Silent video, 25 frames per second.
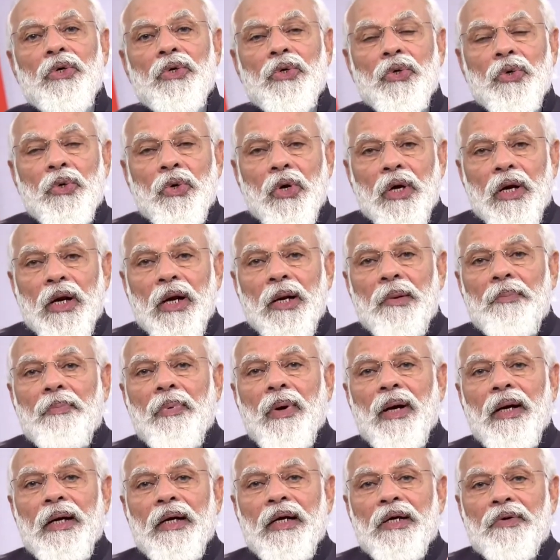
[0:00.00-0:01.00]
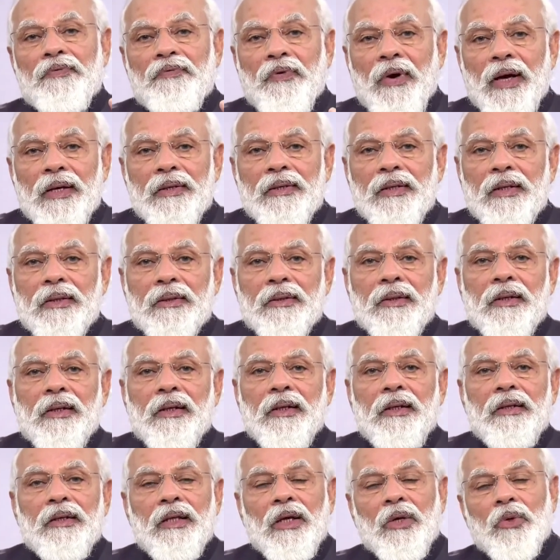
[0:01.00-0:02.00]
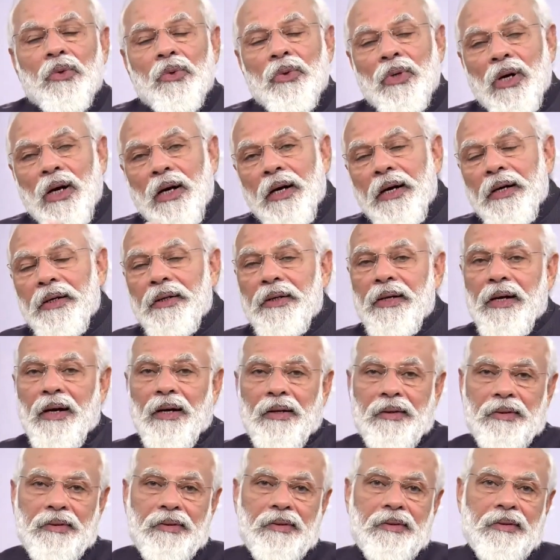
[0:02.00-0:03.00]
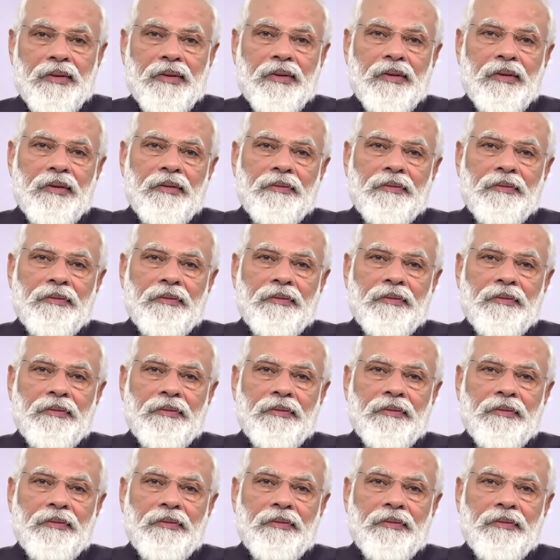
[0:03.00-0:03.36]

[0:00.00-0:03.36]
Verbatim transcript: durable infrastructure in the rural areas.